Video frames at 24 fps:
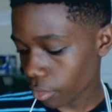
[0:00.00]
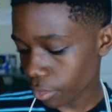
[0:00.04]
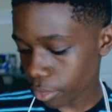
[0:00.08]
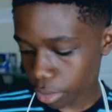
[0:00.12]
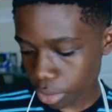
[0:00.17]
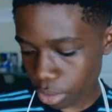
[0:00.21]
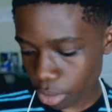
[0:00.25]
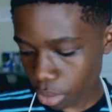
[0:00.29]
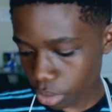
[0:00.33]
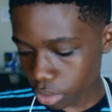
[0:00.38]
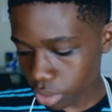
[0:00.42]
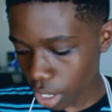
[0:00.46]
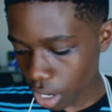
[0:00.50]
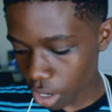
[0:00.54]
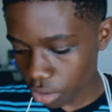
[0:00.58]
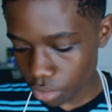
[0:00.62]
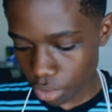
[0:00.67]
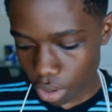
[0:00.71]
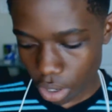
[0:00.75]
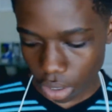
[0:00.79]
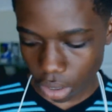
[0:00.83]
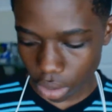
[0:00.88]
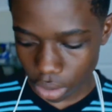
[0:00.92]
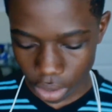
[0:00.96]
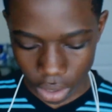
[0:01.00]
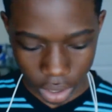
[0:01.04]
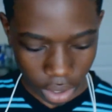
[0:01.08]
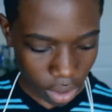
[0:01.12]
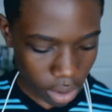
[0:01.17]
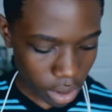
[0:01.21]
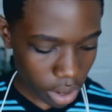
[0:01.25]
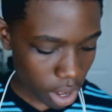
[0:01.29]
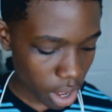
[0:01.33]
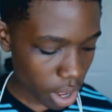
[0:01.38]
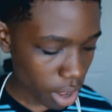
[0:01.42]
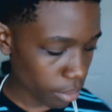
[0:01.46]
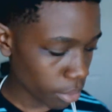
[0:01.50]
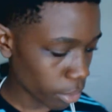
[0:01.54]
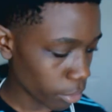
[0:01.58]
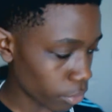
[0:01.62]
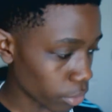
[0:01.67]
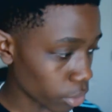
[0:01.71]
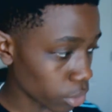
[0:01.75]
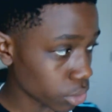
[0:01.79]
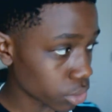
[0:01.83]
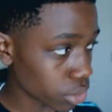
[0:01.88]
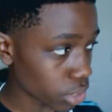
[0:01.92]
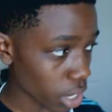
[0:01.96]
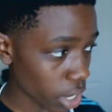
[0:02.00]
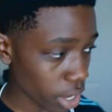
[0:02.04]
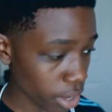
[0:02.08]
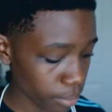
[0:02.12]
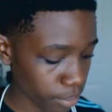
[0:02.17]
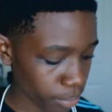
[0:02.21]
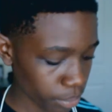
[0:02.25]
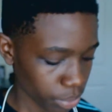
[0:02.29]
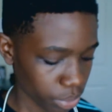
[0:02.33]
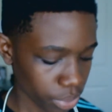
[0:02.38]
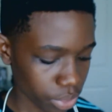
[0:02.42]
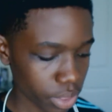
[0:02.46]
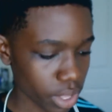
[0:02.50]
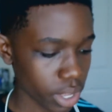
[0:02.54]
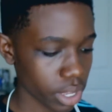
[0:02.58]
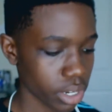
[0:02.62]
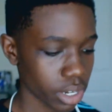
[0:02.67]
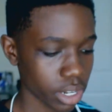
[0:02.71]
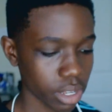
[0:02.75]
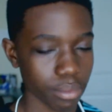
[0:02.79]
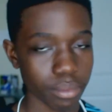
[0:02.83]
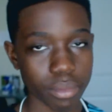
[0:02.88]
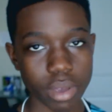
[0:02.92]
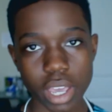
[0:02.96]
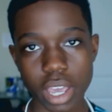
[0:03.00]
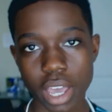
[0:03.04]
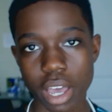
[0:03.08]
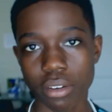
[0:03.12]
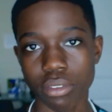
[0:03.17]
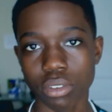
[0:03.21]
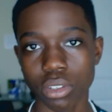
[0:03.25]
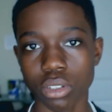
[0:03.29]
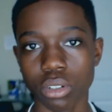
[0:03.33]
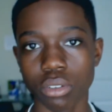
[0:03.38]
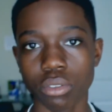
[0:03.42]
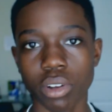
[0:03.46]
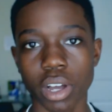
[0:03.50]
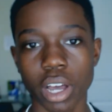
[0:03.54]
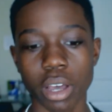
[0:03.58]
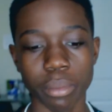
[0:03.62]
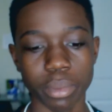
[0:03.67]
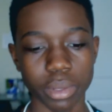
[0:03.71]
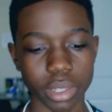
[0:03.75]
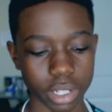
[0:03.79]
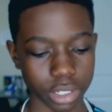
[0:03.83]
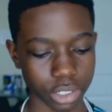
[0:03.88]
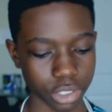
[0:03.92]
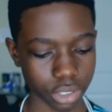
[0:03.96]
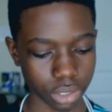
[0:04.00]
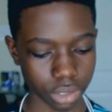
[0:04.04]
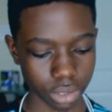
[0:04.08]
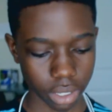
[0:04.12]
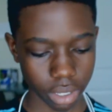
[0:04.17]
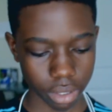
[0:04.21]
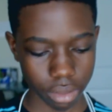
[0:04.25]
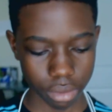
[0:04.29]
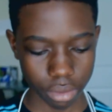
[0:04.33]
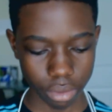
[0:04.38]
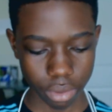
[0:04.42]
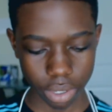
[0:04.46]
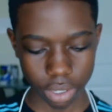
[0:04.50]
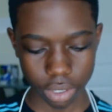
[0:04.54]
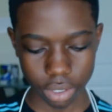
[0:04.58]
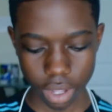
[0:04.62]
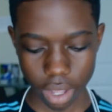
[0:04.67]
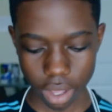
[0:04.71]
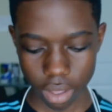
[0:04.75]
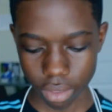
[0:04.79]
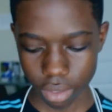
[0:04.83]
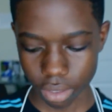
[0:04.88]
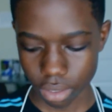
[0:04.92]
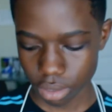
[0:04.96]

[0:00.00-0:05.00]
If you throw it down wrong the first time, then it may have a little vibe, but that's just like throwing it down.